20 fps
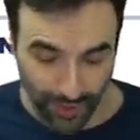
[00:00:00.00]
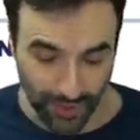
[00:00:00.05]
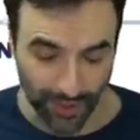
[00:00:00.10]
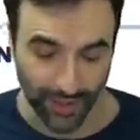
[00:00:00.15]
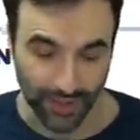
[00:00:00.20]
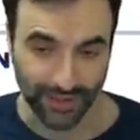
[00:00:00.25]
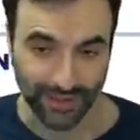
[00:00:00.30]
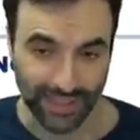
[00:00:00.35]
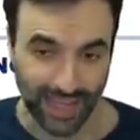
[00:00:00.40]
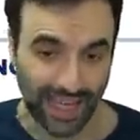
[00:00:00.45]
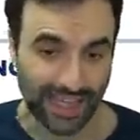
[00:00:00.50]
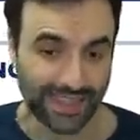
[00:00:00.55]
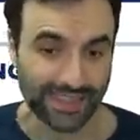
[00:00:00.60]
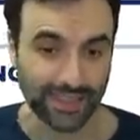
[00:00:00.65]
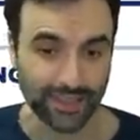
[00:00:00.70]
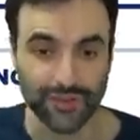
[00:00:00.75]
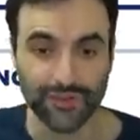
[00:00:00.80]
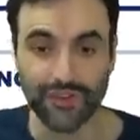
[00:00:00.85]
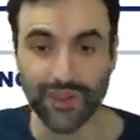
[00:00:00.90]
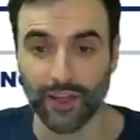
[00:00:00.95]

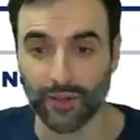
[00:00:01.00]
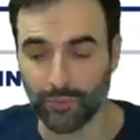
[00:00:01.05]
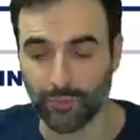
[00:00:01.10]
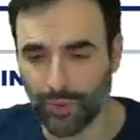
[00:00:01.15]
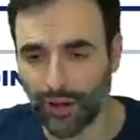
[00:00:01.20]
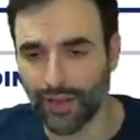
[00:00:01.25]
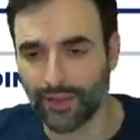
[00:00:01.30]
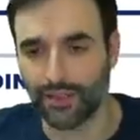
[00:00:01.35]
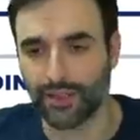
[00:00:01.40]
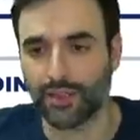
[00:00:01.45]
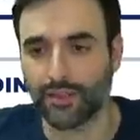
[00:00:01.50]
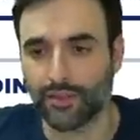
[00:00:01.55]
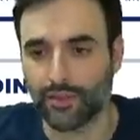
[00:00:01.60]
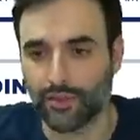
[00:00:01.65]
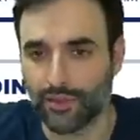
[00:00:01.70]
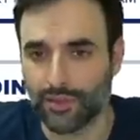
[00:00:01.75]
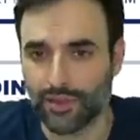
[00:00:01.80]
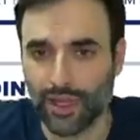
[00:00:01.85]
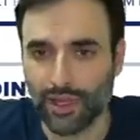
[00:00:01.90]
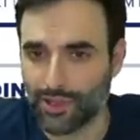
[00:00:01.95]
Dallas Fed president,
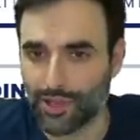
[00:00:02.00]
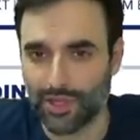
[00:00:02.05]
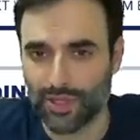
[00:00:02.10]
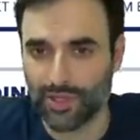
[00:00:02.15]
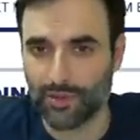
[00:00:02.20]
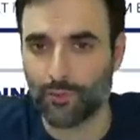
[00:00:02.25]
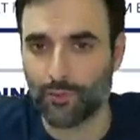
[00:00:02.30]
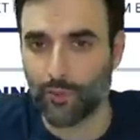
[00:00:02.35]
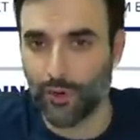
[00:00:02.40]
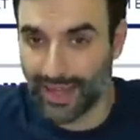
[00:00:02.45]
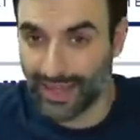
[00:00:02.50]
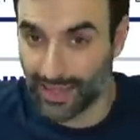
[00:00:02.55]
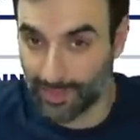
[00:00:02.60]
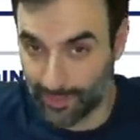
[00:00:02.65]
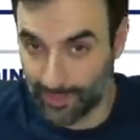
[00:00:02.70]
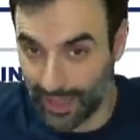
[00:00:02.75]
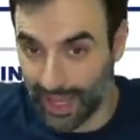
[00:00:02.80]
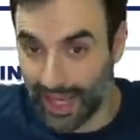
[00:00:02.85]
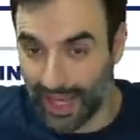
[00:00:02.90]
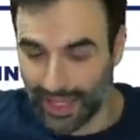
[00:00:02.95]
so it's not just some
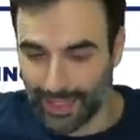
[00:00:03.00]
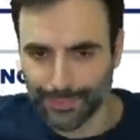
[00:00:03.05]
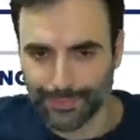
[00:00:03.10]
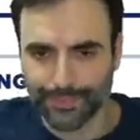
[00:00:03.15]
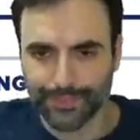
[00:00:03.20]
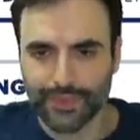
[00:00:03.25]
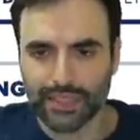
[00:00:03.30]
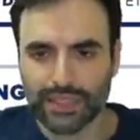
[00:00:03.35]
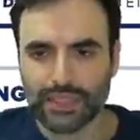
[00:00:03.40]
random guy.